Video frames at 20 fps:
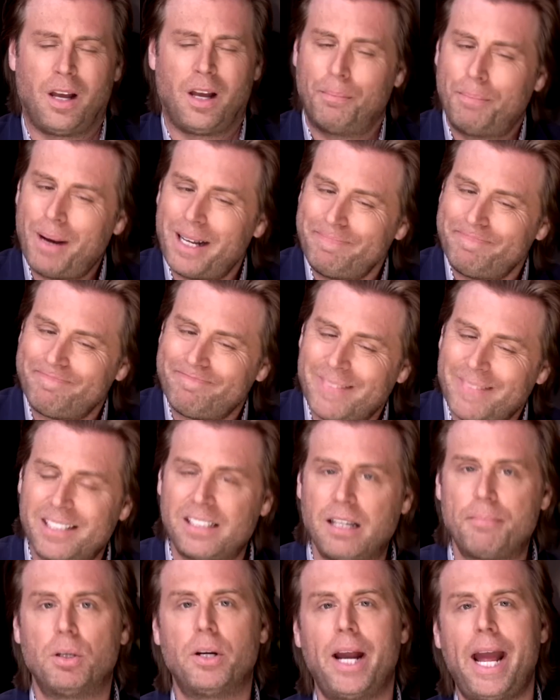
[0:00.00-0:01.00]
But
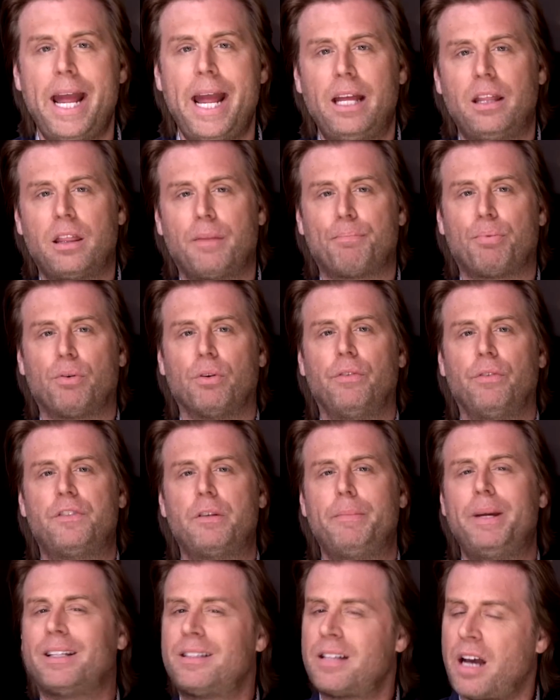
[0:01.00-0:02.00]
December 8th proved
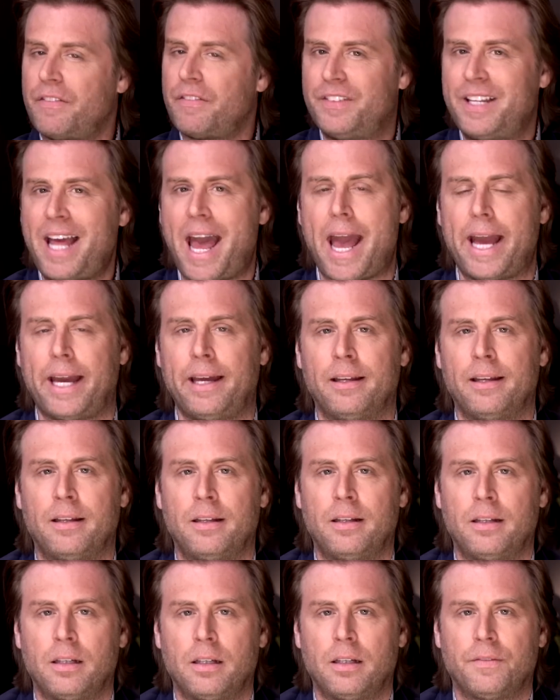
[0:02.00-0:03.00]
to be a tough day
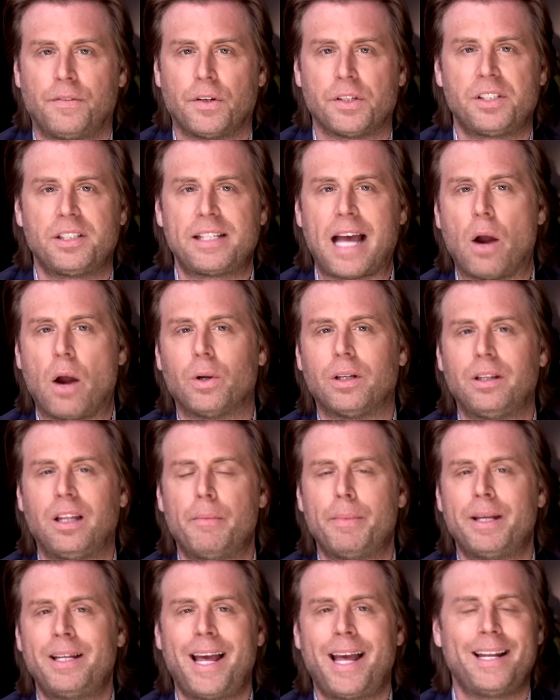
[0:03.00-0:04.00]
for Sour
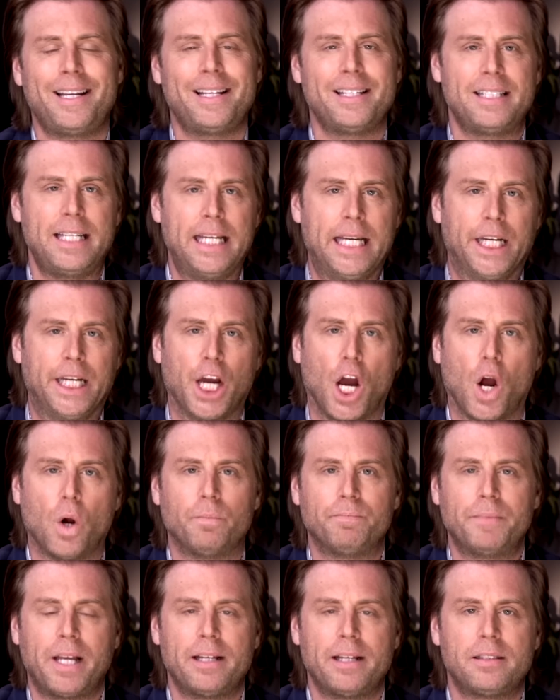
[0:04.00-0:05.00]
Lemon and his ego,
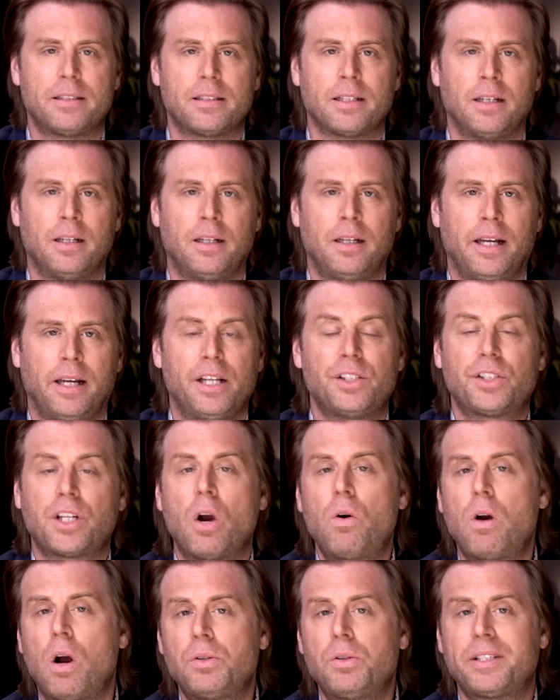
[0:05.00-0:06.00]
as his
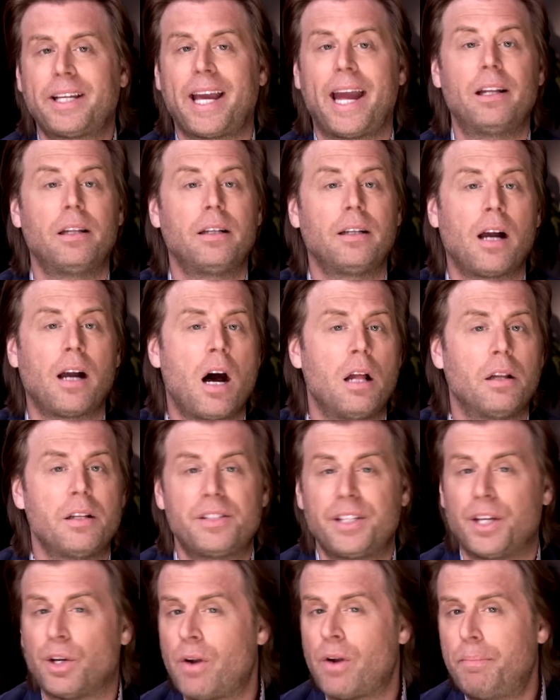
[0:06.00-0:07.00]
co-host Kaitlan
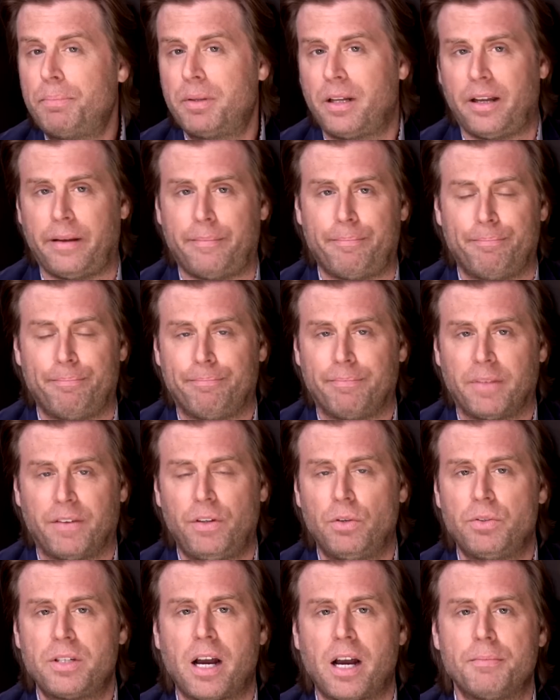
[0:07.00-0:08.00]
Collins interrupted him a
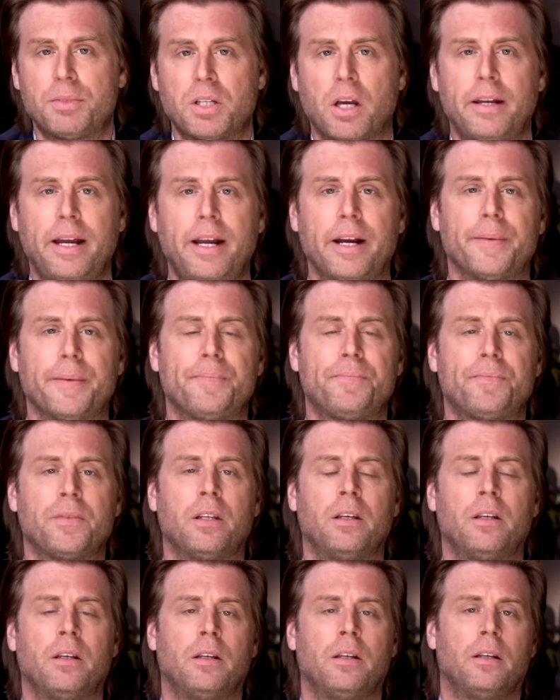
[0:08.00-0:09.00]
few times on air.
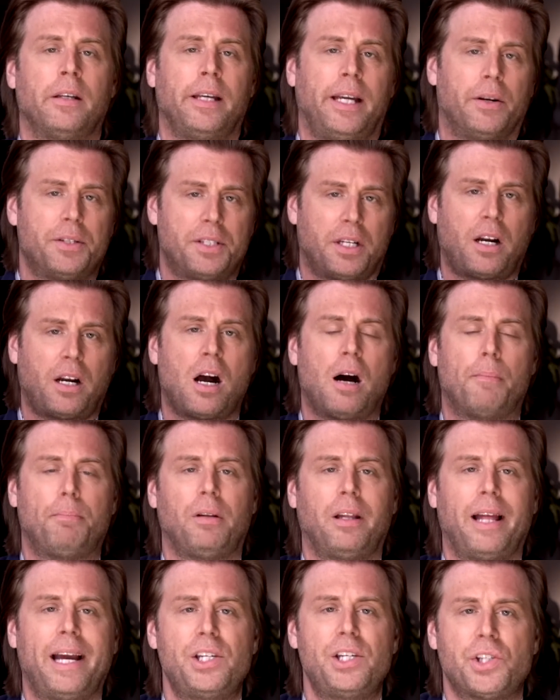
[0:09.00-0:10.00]
Here's a
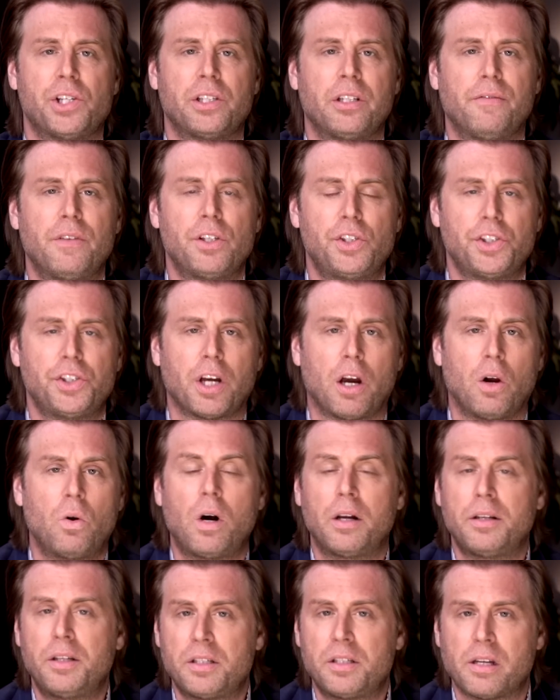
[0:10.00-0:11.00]
compilation of the show
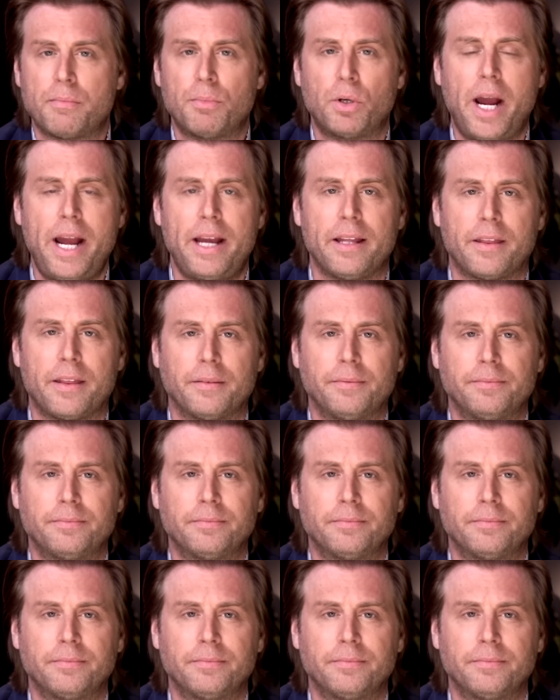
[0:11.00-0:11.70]
on December 8th.